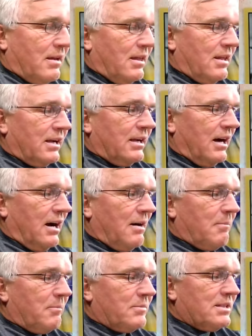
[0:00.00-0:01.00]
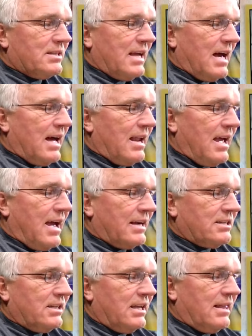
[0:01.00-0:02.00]
And the gum's not
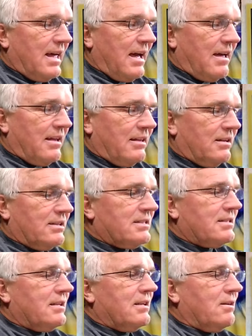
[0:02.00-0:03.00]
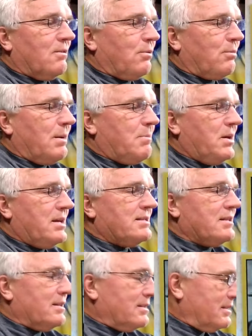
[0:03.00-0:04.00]
actually that, looks, 3
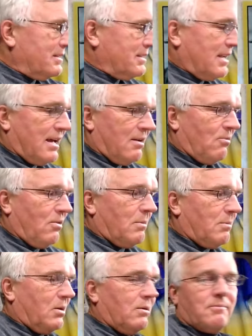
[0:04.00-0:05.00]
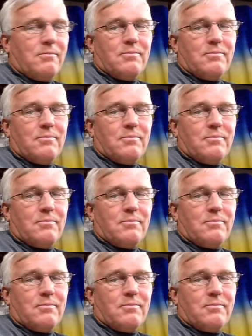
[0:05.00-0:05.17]
pieces. It's not horrible.